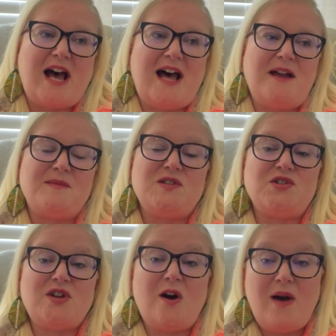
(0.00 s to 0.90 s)
I'm
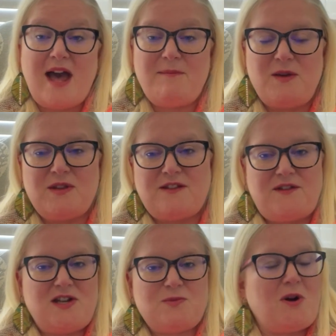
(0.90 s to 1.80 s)
so happy with the
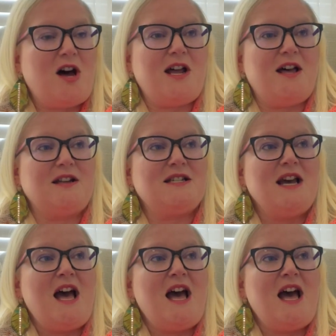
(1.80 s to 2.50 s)
finished product.